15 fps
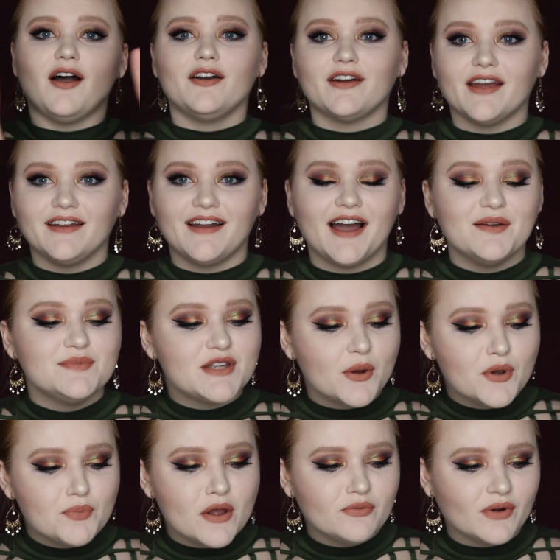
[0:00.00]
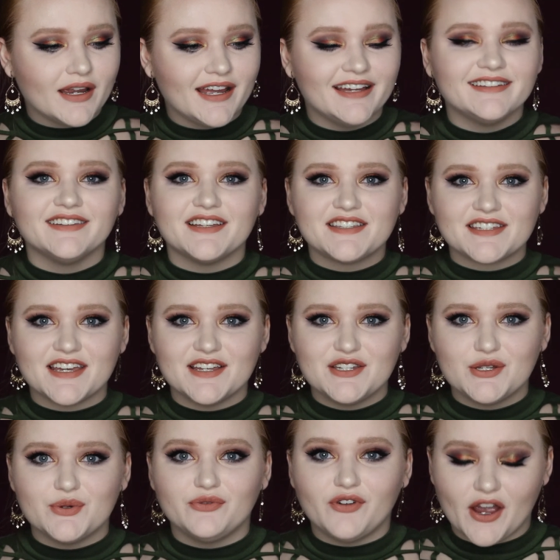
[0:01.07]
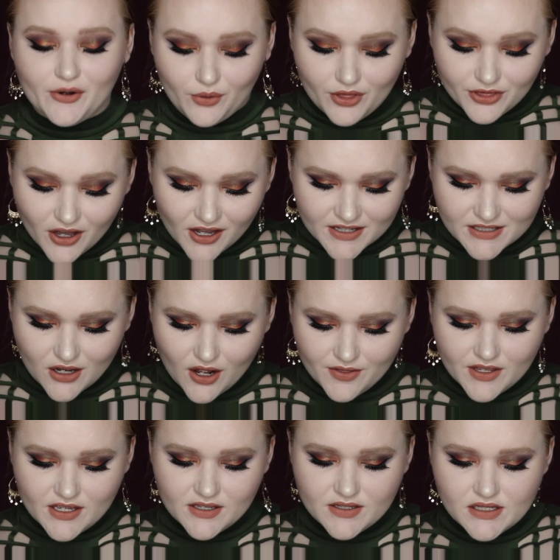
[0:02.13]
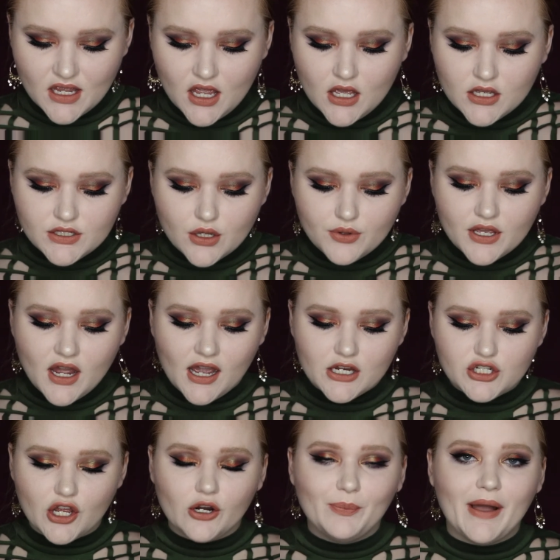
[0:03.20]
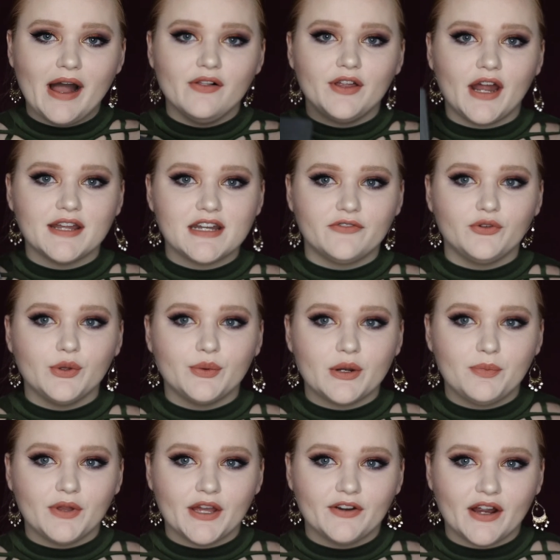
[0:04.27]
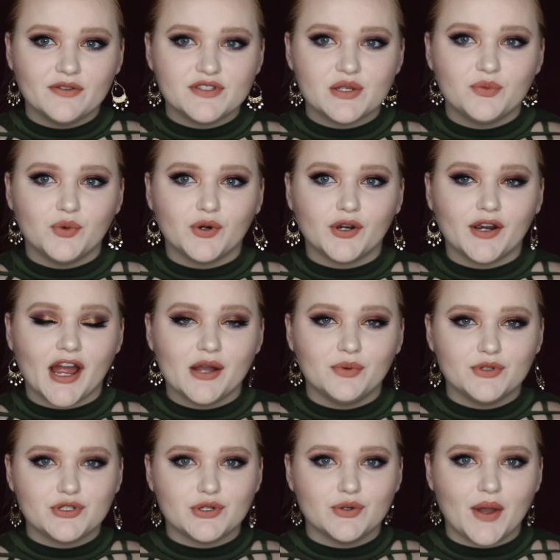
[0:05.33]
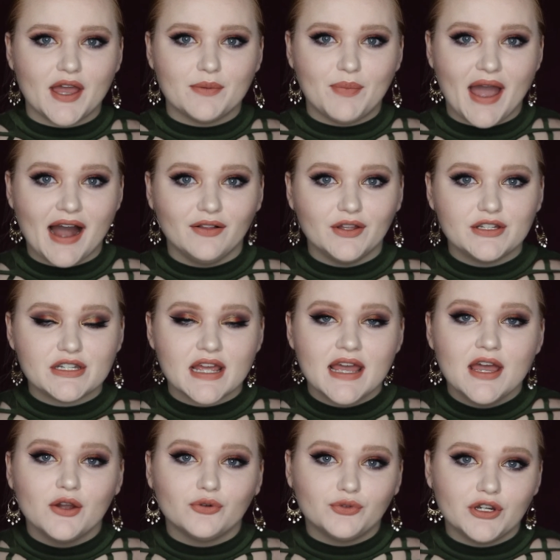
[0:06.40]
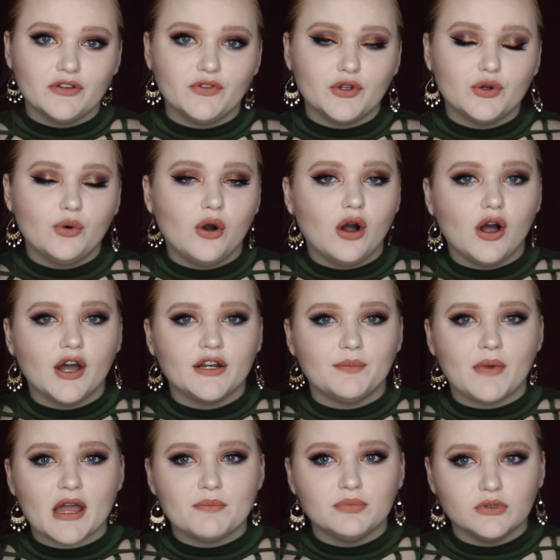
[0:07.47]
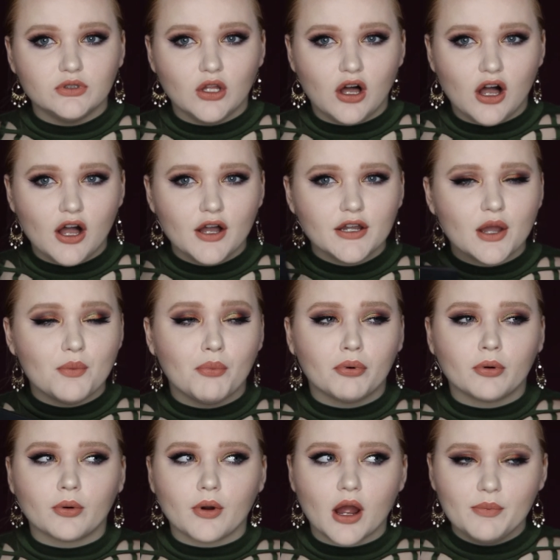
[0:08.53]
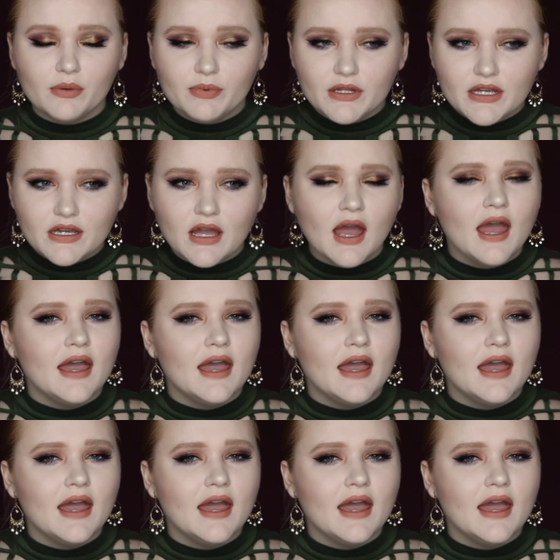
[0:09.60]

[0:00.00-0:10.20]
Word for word: All right, I'm done with my rant. Let's get into final thoughts on these. So the eyeshadow palette, I definitely want to play around some more. I will do a palette review on my blog probably.